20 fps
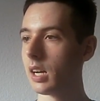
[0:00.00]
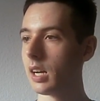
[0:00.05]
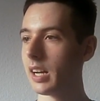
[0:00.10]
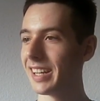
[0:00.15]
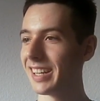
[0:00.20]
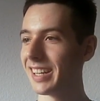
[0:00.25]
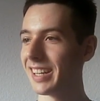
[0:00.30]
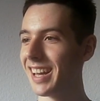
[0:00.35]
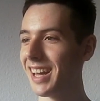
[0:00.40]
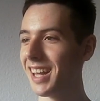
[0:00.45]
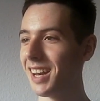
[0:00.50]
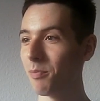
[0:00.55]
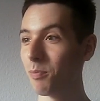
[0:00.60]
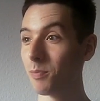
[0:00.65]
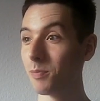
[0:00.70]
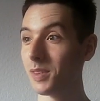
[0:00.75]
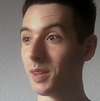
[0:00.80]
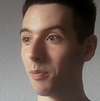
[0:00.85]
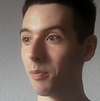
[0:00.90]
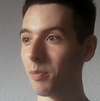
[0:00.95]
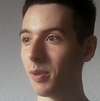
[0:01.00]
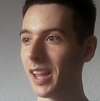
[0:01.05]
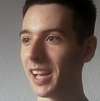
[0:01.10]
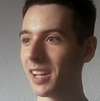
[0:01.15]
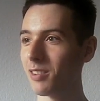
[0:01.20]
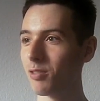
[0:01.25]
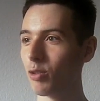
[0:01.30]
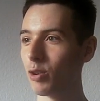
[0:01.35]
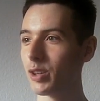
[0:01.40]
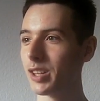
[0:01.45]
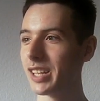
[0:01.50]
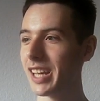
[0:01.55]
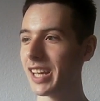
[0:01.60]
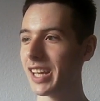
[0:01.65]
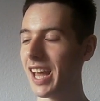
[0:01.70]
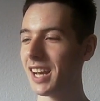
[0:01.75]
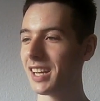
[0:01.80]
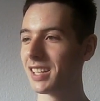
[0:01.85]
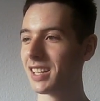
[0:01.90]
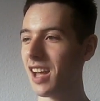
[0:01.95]
Again, the black rook
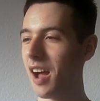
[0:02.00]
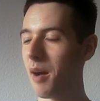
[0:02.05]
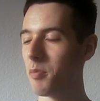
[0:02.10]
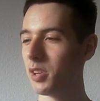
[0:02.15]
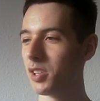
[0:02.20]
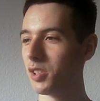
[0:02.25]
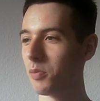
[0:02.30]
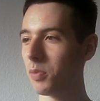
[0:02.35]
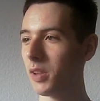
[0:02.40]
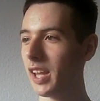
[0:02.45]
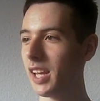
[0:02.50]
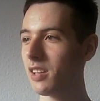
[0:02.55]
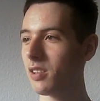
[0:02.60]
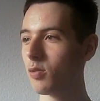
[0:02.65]
can come into play.